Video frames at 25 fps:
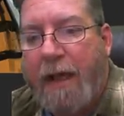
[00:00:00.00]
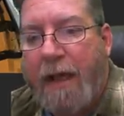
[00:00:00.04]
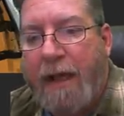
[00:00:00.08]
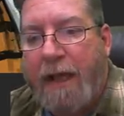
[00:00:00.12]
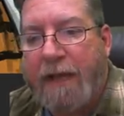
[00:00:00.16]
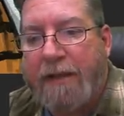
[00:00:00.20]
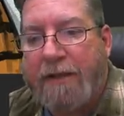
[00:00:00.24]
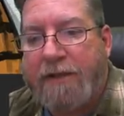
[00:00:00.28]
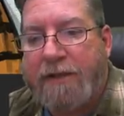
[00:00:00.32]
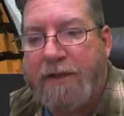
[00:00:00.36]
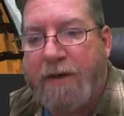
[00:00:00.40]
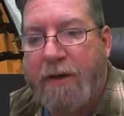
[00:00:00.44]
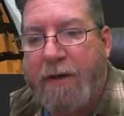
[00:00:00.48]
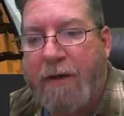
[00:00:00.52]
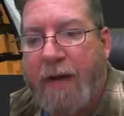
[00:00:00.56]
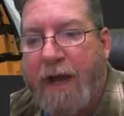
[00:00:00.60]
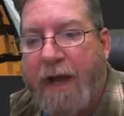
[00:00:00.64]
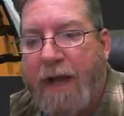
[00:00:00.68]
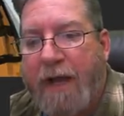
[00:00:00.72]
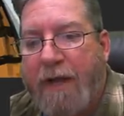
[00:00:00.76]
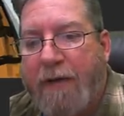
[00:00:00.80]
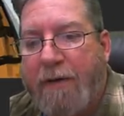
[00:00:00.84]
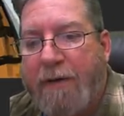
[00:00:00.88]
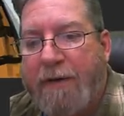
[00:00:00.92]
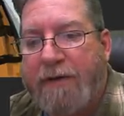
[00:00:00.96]
And so
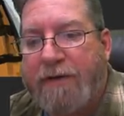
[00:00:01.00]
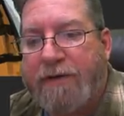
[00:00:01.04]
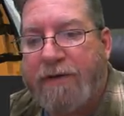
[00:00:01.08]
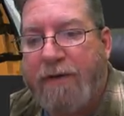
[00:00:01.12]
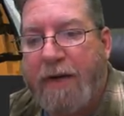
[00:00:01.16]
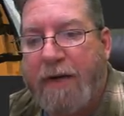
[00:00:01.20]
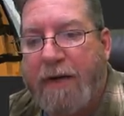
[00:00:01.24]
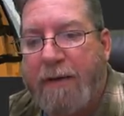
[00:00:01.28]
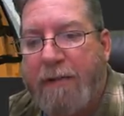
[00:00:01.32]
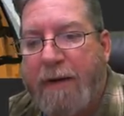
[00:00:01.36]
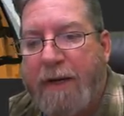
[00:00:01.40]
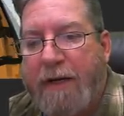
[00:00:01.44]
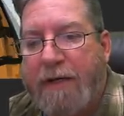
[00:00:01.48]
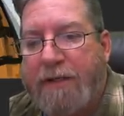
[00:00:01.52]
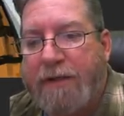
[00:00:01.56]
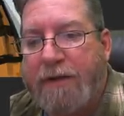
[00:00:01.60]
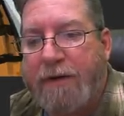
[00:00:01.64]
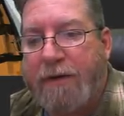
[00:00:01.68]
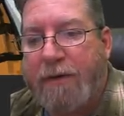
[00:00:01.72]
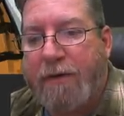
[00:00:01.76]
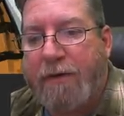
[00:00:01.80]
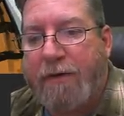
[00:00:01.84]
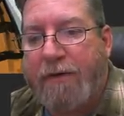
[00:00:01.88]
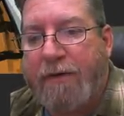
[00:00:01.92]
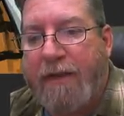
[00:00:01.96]
I always try to make
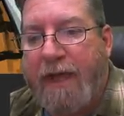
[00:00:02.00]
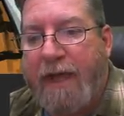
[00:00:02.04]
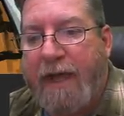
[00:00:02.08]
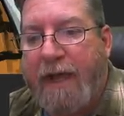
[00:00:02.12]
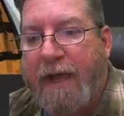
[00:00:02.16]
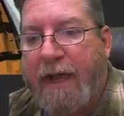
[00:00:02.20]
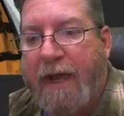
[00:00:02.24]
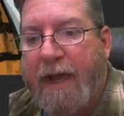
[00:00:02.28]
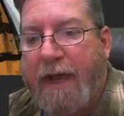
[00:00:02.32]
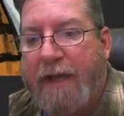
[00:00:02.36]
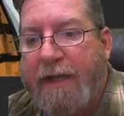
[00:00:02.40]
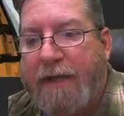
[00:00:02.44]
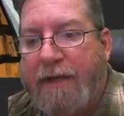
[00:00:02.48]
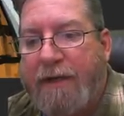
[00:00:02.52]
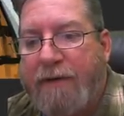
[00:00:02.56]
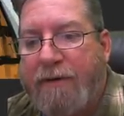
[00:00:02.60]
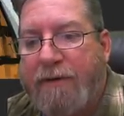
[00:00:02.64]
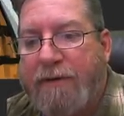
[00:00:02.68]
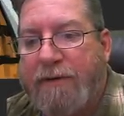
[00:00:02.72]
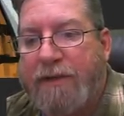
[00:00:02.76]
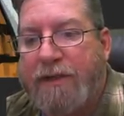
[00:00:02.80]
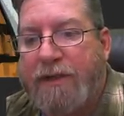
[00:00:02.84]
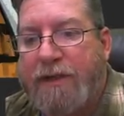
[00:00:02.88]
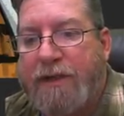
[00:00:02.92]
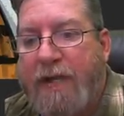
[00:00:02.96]
sure that I
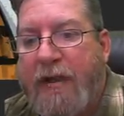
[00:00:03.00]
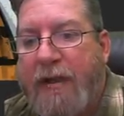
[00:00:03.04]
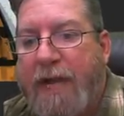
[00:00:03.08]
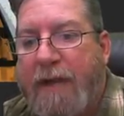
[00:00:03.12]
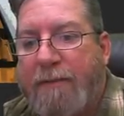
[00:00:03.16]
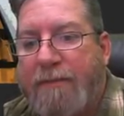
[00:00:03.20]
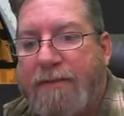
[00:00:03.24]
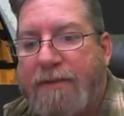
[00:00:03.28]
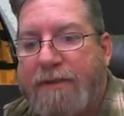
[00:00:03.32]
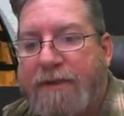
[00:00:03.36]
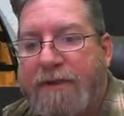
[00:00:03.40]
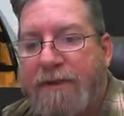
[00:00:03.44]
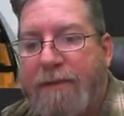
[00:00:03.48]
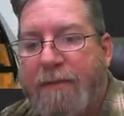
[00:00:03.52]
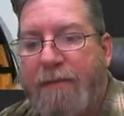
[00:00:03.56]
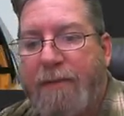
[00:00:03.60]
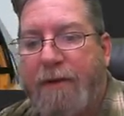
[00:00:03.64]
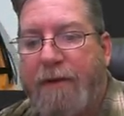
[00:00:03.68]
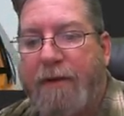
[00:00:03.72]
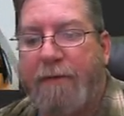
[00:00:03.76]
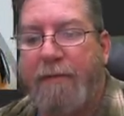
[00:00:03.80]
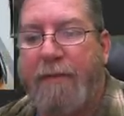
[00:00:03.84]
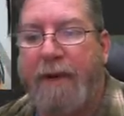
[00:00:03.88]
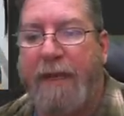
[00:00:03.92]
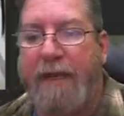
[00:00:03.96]
use shapes to build my